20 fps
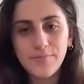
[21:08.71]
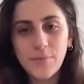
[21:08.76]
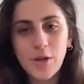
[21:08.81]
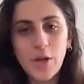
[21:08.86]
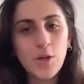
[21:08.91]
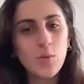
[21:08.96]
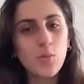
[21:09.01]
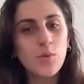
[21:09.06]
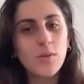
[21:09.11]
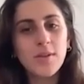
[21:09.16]

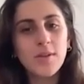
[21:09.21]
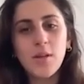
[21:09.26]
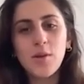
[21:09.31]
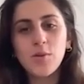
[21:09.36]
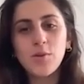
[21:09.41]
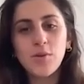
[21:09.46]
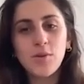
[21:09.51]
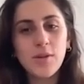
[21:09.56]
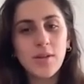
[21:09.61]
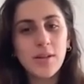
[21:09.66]
I don't want they
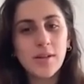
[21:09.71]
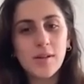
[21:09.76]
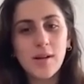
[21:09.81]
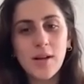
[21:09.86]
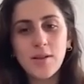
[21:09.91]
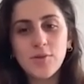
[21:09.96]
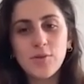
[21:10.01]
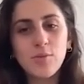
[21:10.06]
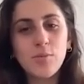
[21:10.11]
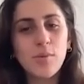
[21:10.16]
go there
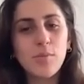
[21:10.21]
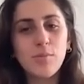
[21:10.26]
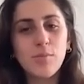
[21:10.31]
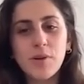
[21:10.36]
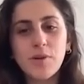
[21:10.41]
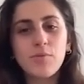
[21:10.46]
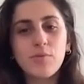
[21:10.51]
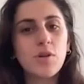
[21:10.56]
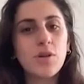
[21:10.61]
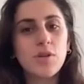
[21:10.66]
and to be
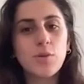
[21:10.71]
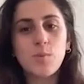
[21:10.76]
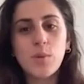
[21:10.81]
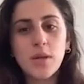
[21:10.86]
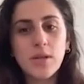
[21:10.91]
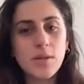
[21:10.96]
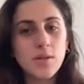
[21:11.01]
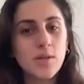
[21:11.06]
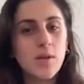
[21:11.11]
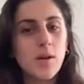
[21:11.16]
brainwashed
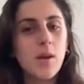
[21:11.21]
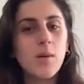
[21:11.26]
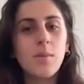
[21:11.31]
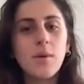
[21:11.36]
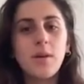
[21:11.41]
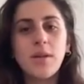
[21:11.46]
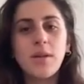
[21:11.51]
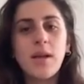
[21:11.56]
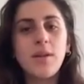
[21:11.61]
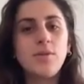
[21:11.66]
by the
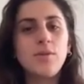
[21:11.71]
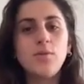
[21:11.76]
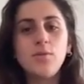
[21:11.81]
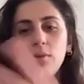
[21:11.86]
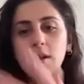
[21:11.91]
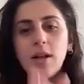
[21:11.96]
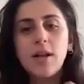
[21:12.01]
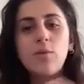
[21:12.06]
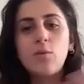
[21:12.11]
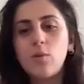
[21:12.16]
Taliban and to
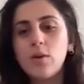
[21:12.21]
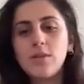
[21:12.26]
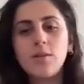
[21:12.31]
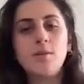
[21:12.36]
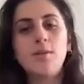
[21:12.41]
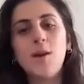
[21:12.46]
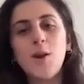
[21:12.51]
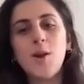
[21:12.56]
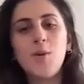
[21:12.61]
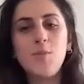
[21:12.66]
learn what the
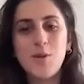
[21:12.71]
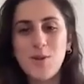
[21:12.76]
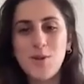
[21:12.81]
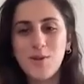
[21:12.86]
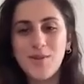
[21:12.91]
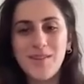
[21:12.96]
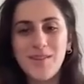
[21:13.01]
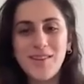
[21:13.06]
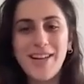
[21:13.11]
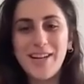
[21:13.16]

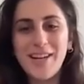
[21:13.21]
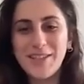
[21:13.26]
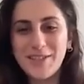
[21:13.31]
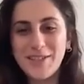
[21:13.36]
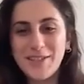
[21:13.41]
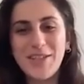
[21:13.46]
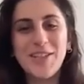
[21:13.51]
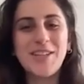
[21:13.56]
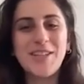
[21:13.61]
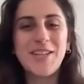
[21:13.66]
Taliban
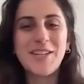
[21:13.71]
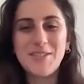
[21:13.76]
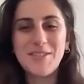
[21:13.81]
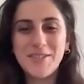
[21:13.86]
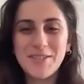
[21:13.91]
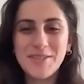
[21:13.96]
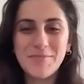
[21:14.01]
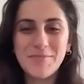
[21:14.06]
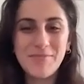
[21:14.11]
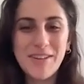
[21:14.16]
learn in their
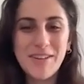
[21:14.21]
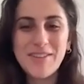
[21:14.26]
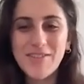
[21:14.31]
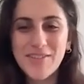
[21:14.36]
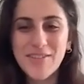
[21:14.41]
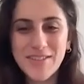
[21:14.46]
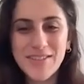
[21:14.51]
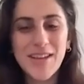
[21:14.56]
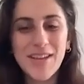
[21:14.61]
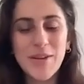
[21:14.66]

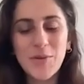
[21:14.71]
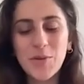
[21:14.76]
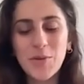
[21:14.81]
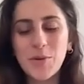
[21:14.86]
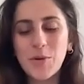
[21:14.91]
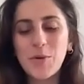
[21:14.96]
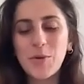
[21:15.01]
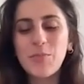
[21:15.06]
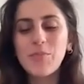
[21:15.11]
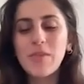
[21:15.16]
madrasa, you
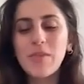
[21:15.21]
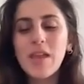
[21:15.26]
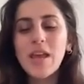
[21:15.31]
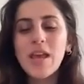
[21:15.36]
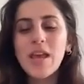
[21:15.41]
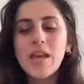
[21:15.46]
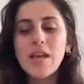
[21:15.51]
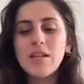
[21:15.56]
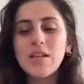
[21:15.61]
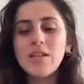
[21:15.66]
know.
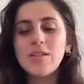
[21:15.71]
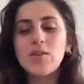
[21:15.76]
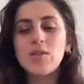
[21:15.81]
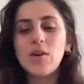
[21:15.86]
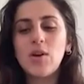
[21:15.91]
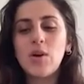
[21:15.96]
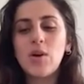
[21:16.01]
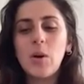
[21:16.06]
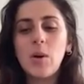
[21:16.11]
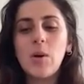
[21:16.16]

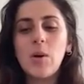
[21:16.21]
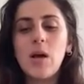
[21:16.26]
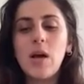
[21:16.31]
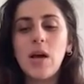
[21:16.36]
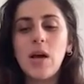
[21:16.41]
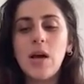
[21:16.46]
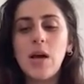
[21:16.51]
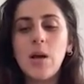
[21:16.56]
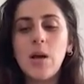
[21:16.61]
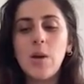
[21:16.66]
So
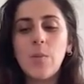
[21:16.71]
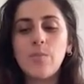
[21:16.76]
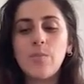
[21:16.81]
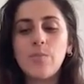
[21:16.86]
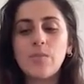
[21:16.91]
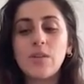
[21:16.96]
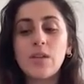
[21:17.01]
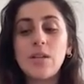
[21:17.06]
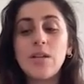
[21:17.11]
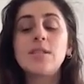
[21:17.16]

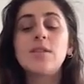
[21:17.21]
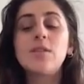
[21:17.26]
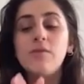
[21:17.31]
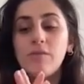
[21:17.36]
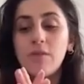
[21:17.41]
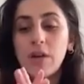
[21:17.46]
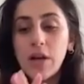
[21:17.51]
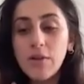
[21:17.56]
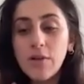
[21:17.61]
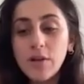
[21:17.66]
it's a
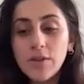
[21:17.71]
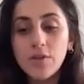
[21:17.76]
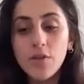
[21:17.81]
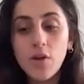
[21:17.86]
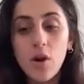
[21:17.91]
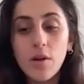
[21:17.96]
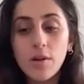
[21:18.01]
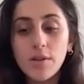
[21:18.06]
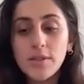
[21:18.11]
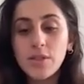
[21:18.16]
very
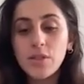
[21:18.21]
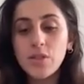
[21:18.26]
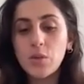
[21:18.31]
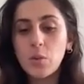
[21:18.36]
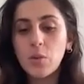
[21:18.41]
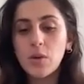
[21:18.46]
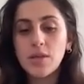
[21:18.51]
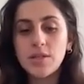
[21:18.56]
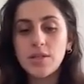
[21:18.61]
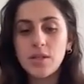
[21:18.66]
dark
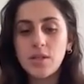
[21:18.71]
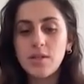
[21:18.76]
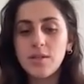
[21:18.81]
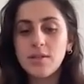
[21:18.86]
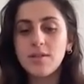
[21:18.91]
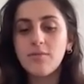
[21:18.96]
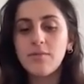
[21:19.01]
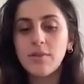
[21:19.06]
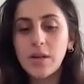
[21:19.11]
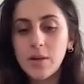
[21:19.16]
situation.
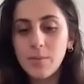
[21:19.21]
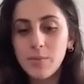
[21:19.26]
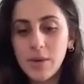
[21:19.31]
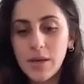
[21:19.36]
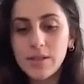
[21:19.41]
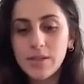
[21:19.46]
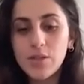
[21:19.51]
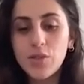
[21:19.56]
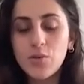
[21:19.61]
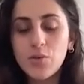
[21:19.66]
It's a very
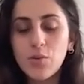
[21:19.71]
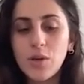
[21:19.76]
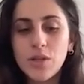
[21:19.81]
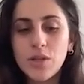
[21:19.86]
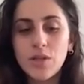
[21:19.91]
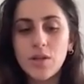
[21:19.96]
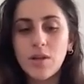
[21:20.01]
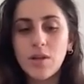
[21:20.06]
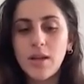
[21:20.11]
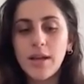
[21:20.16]
bad
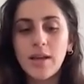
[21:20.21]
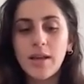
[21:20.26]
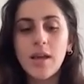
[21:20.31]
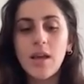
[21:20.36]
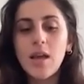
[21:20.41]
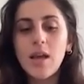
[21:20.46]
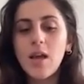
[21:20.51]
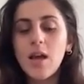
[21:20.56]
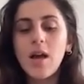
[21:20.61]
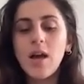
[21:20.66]
situation. Like
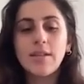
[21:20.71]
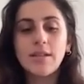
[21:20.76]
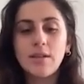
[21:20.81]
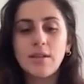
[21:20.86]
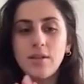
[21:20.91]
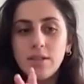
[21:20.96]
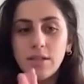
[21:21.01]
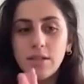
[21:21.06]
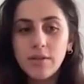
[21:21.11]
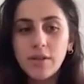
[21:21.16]
I
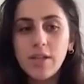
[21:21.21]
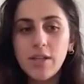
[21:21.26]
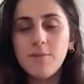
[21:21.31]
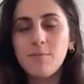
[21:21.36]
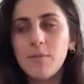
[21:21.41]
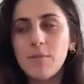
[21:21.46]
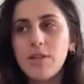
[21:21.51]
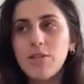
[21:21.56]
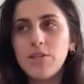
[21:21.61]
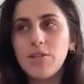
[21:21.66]
cannot even
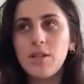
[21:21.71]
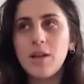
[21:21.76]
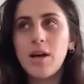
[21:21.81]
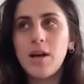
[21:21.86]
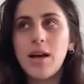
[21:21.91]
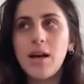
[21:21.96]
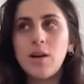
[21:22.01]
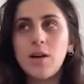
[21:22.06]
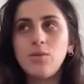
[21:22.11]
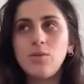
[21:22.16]
imagine
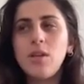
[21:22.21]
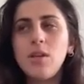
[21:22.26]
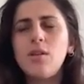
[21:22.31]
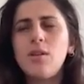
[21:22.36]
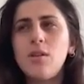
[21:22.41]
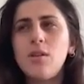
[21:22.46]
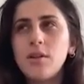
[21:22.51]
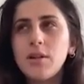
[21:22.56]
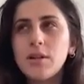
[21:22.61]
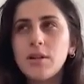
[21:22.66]
how the
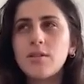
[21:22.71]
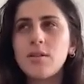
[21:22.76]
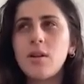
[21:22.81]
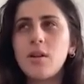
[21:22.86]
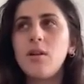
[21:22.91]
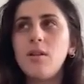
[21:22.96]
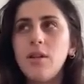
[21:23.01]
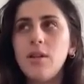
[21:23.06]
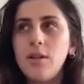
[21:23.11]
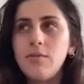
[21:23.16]
young girls
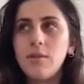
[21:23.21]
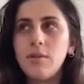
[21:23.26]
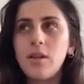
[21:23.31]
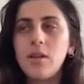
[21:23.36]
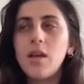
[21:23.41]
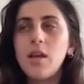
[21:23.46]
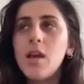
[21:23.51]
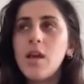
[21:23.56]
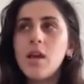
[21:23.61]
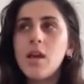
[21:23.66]
are
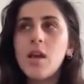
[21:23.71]
living.